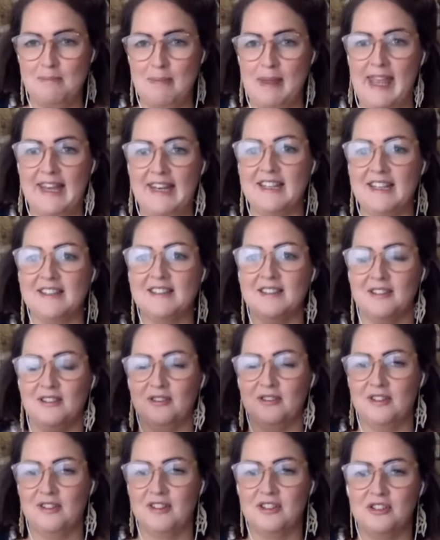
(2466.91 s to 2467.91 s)
bareness
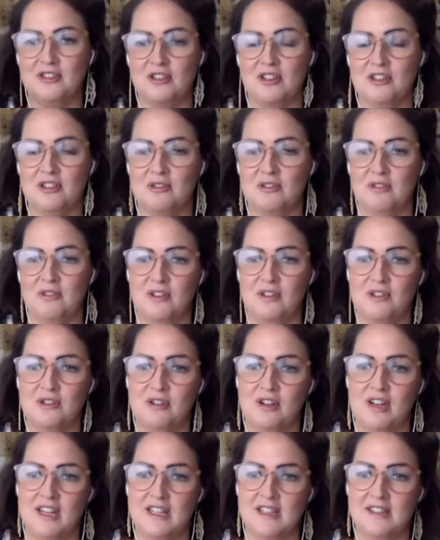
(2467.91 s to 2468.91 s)
and the structure of the
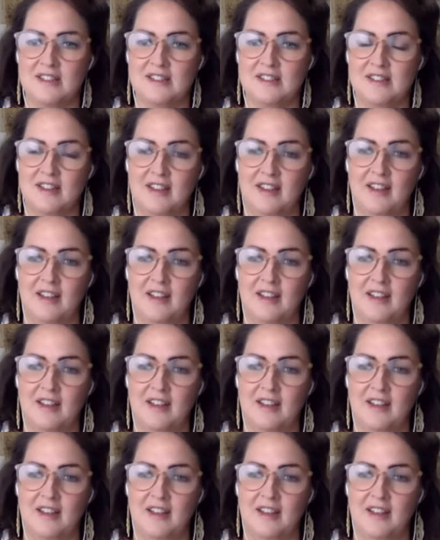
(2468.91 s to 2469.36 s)
trees